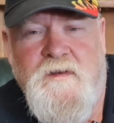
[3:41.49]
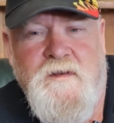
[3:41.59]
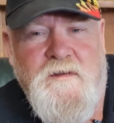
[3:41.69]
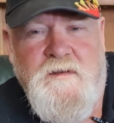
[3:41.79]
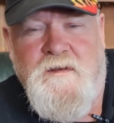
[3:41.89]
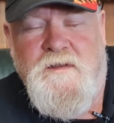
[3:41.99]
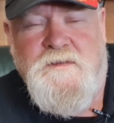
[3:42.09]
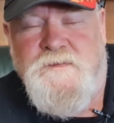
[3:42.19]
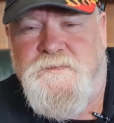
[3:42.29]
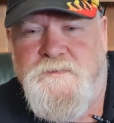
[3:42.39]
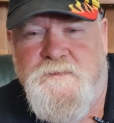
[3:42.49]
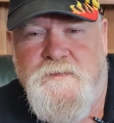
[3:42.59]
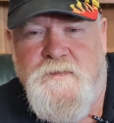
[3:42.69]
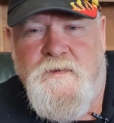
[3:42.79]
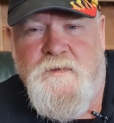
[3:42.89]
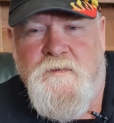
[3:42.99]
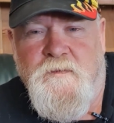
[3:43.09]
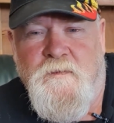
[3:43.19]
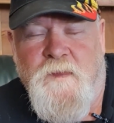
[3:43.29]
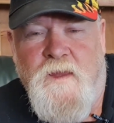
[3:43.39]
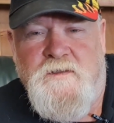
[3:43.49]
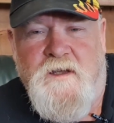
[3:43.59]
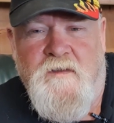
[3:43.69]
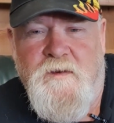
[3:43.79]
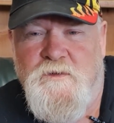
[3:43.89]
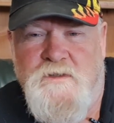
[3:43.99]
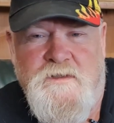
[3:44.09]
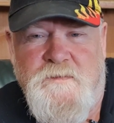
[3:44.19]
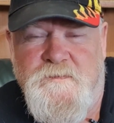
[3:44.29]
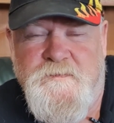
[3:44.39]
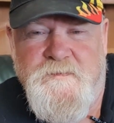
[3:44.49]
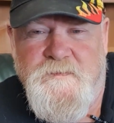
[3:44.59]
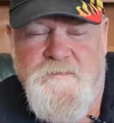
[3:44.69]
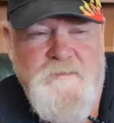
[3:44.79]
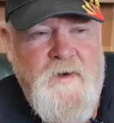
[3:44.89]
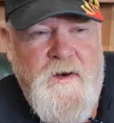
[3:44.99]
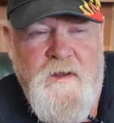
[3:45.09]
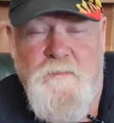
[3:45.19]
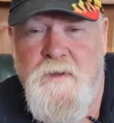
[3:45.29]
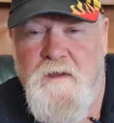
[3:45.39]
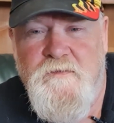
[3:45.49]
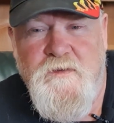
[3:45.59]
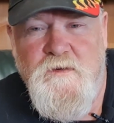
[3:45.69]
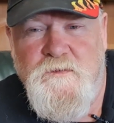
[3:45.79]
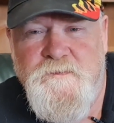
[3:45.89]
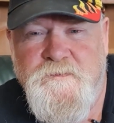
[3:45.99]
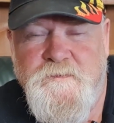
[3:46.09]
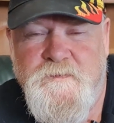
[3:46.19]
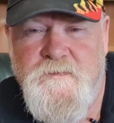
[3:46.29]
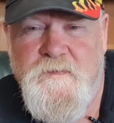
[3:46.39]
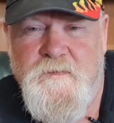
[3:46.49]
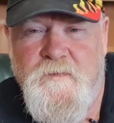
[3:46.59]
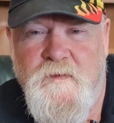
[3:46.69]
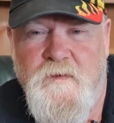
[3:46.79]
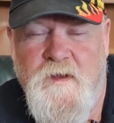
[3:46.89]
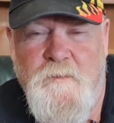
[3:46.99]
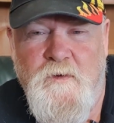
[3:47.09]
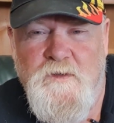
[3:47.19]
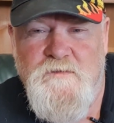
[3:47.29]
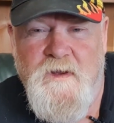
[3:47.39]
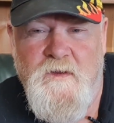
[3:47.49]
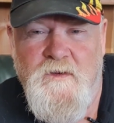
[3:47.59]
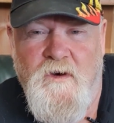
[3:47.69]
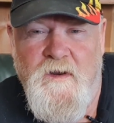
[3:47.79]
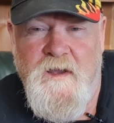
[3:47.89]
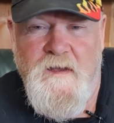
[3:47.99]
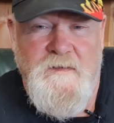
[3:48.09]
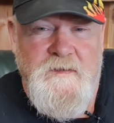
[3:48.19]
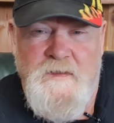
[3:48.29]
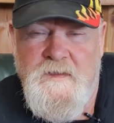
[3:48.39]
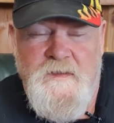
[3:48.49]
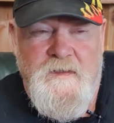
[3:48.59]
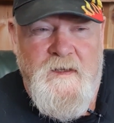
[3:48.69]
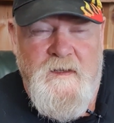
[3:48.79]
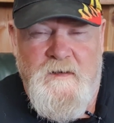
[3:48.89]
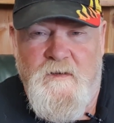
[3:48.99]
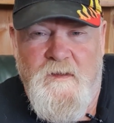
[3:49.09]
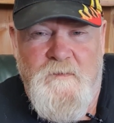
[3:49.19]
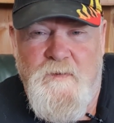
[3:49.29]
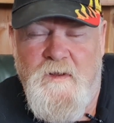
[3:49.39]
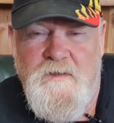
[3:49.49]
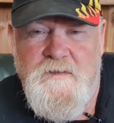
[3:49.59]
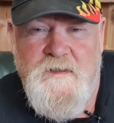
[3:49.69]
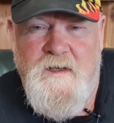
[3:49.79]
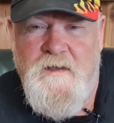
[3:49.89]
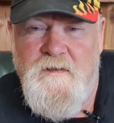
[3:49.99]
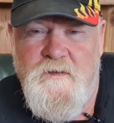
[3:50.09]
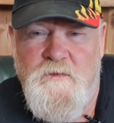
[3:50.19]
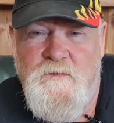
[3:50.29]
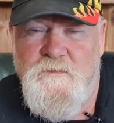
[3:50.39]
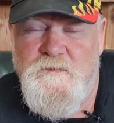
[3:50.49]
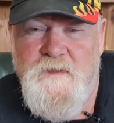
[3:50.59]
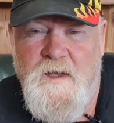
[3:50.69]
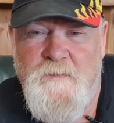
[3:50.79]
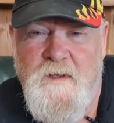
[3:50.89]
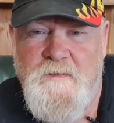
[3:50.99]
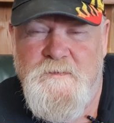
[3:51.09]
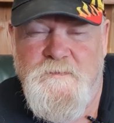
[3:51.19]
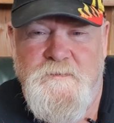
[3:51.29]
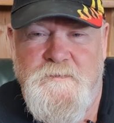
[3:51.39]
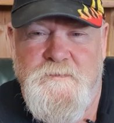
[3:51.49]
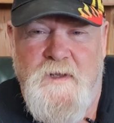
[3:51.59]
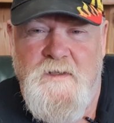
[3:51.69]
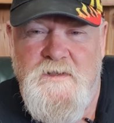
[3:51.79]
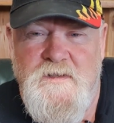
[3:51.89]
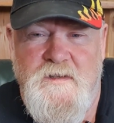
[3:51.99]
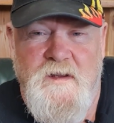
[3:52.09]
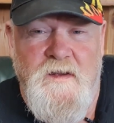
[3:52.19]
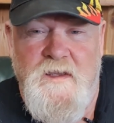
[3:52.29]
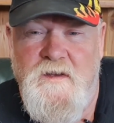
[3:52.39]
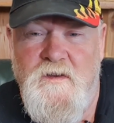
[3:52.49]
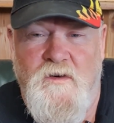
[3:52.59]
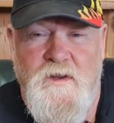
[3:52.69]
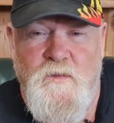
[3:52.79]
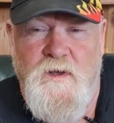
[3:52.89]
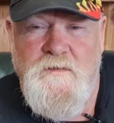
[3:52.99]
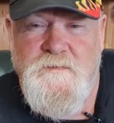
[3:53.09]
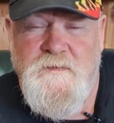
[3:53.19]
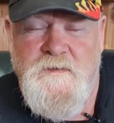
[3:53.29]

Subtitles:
And and that was just, I don't know, bad fuel. Our bikes run on 98, and a lot of those little outback places you can only get 91.